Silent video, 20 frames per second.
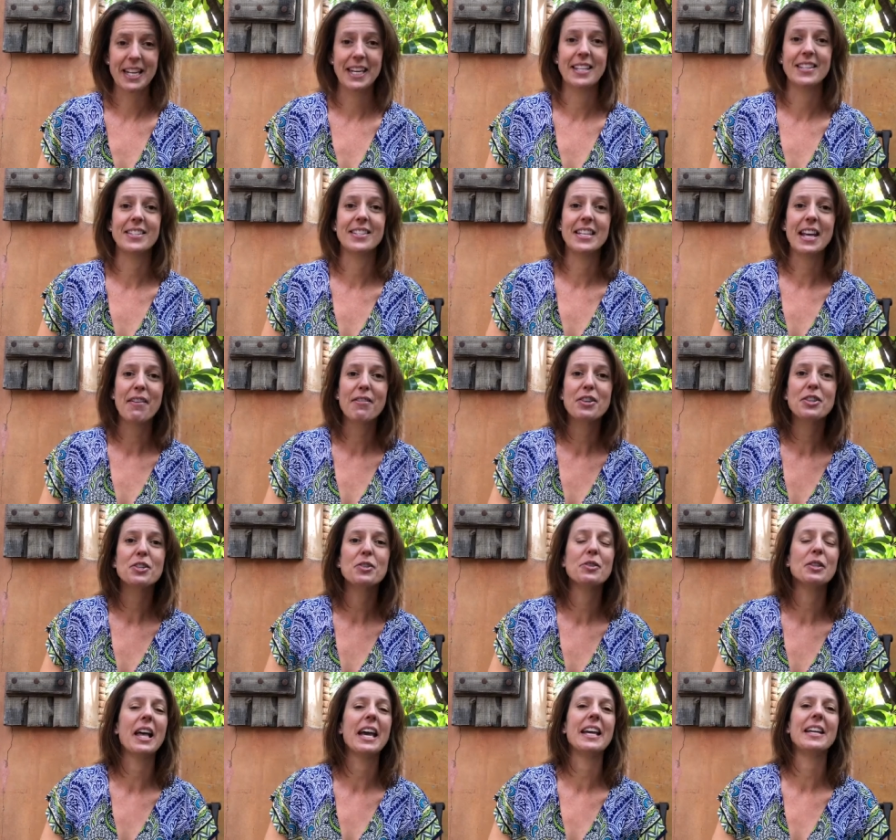It's never
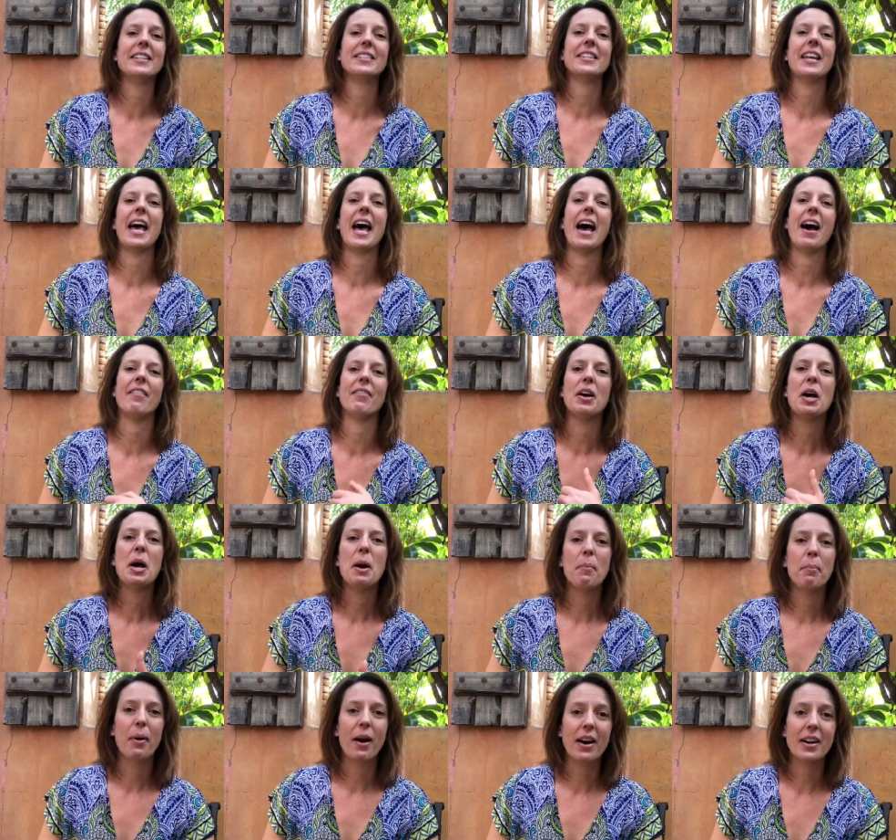too late to have
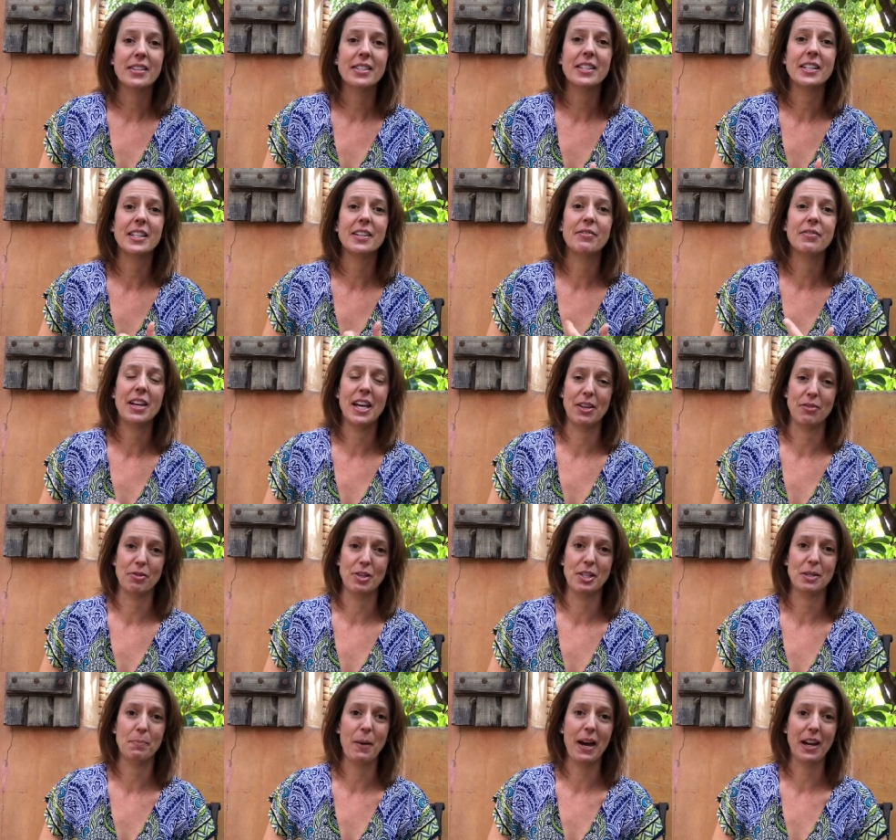positive and
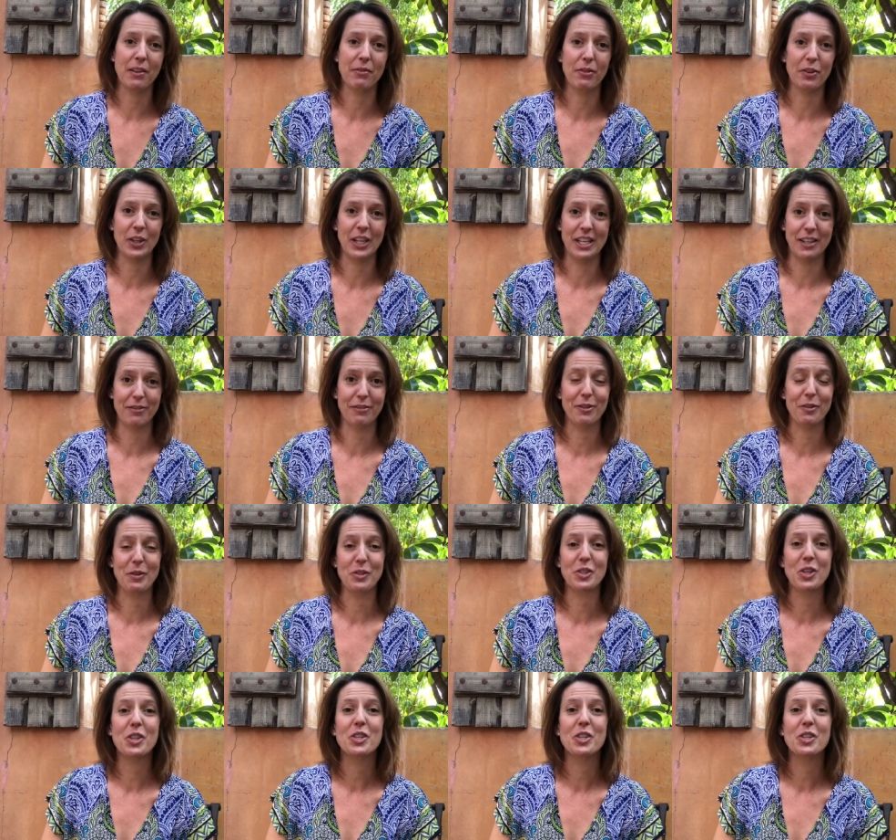respectful influence.